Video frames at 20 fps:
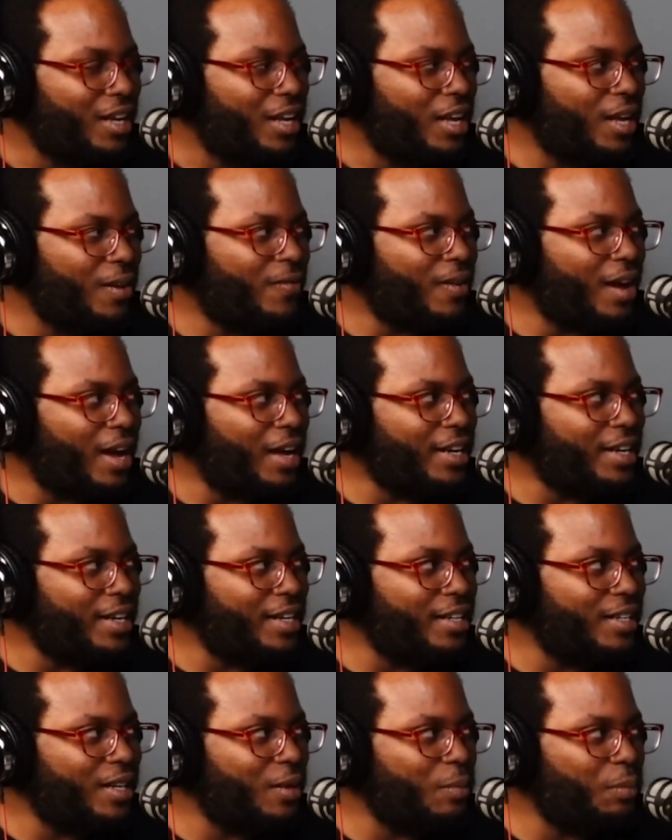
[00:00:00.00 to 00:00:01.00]
If I
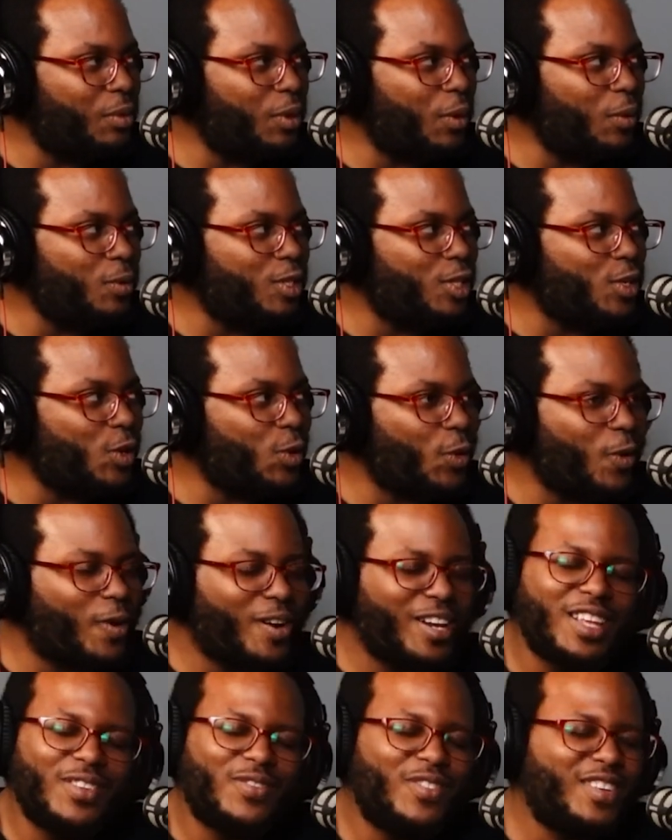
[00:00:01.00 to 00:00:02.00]
could approach you or
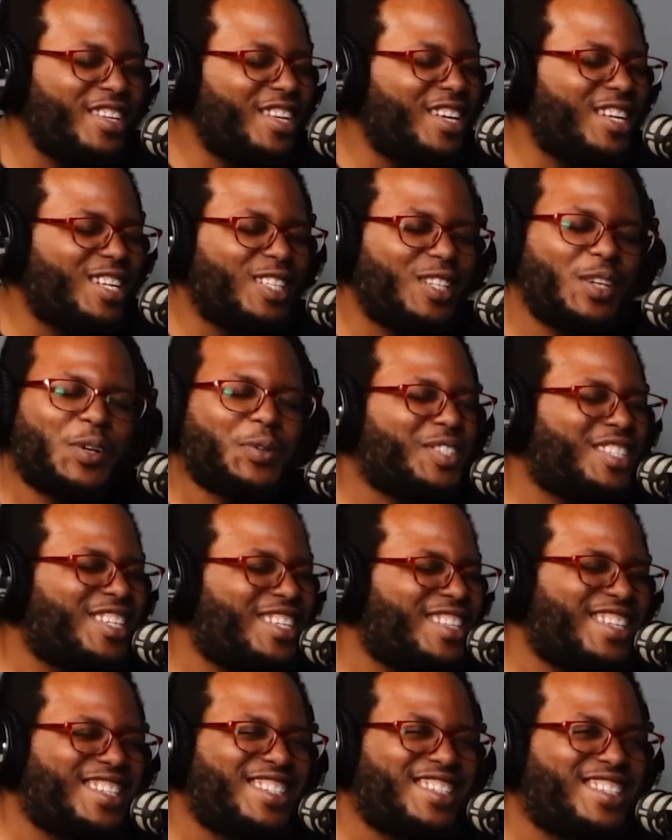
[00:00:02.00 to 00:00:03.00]
even get close to
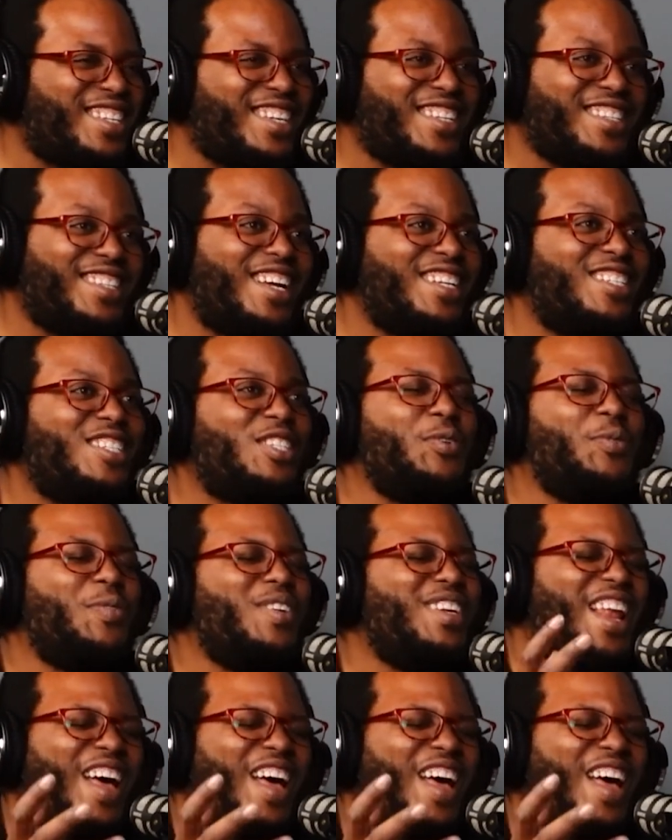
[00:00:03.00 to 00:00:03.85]
the scent that you